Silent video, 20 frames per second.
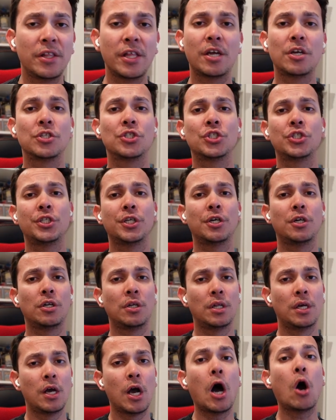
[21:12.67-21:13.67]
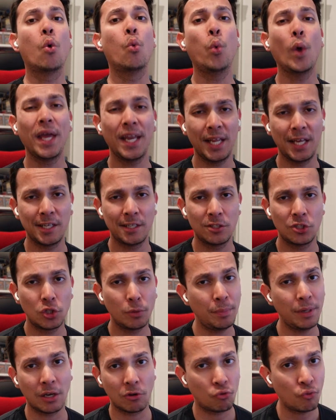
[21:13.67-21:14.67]
that are still awaiting to
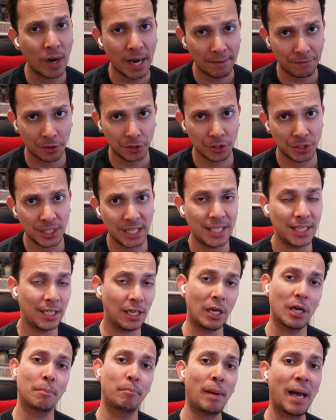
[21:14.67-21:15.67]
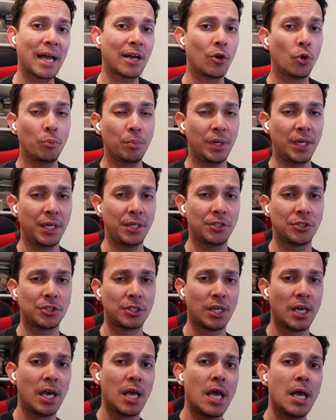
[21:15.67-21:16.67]
be unraveled in the pack
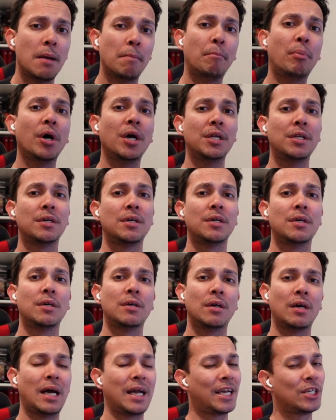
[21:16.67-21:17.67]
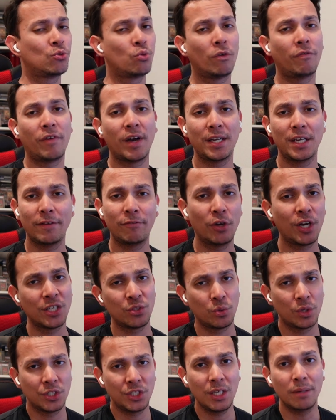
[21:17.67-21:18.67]
openings. But I guess we'll find out if you
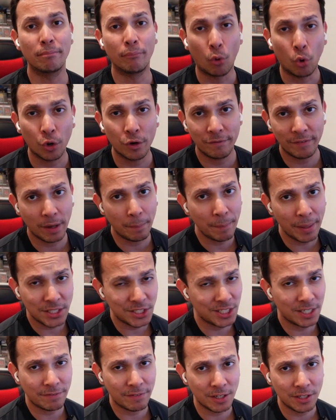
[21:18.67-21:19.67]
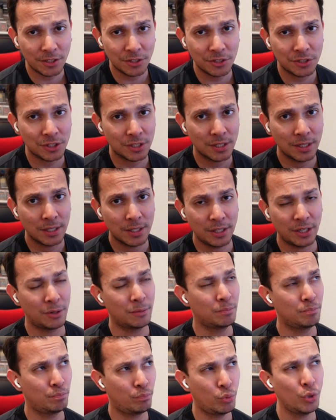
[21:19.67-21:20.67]
guys want to see more of Amazing Defenders. They're
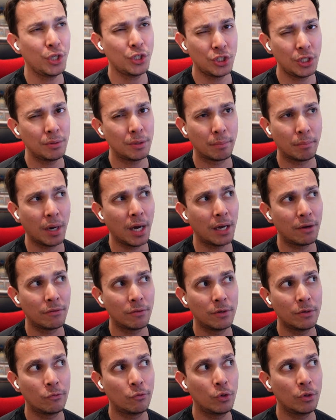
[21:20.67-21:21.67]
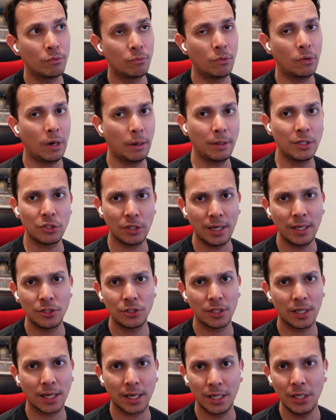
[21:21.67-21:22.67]
pretty cheap to buy, at
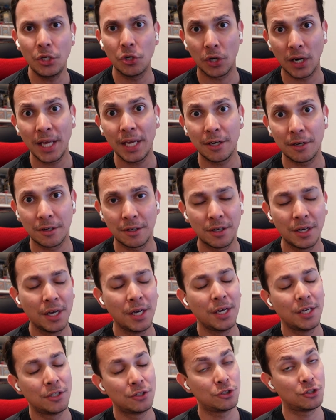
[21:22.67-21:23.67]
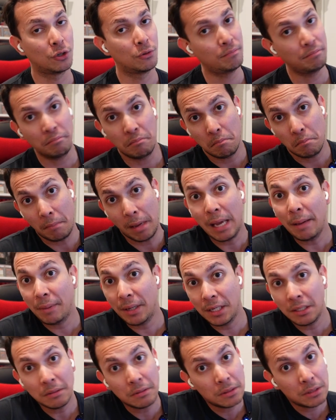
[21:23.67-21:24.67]
least like a year later. So
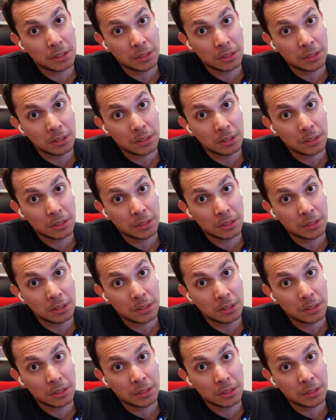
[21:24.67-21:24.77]
maybe,